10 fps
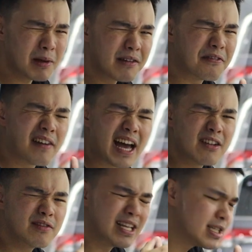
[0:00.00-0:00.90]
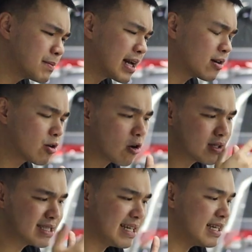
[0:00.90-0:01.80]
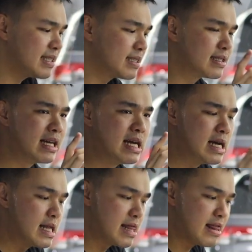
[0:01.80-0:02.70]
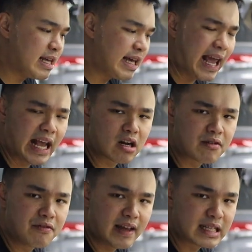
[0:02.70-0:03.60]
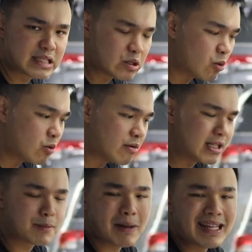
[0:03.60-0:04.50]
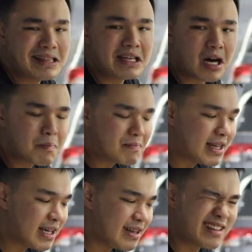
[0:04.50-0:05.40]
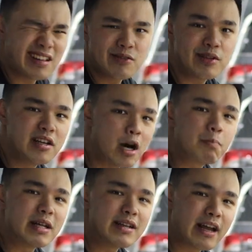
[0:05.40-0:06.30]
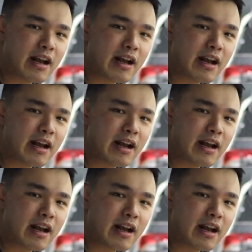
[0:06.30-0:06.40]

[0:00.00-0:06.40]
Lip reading: a big fan of with the Xpander Cross is the air vents. So despite the update, they didn't really update